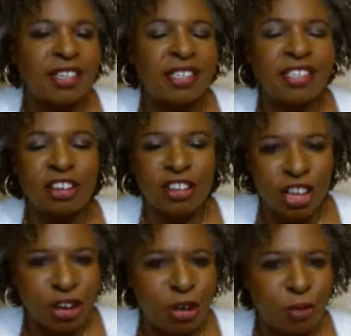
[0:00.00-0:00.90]
I
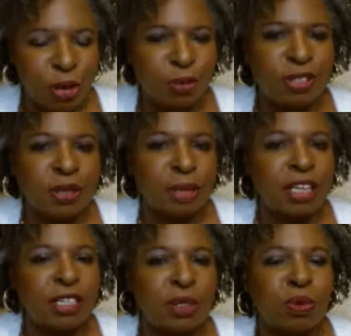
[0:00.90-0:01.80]
certainly hope it was a
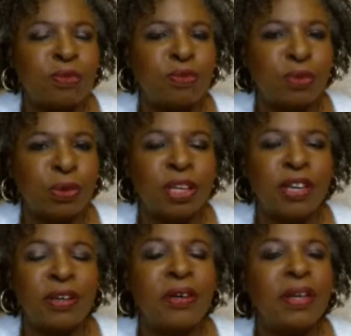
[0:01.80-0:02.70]
blessed one for
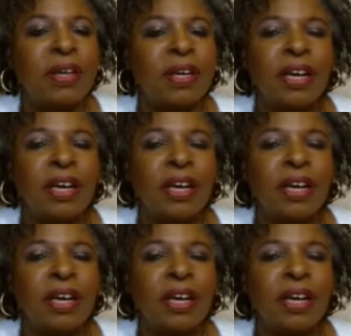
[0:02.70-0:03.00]
you.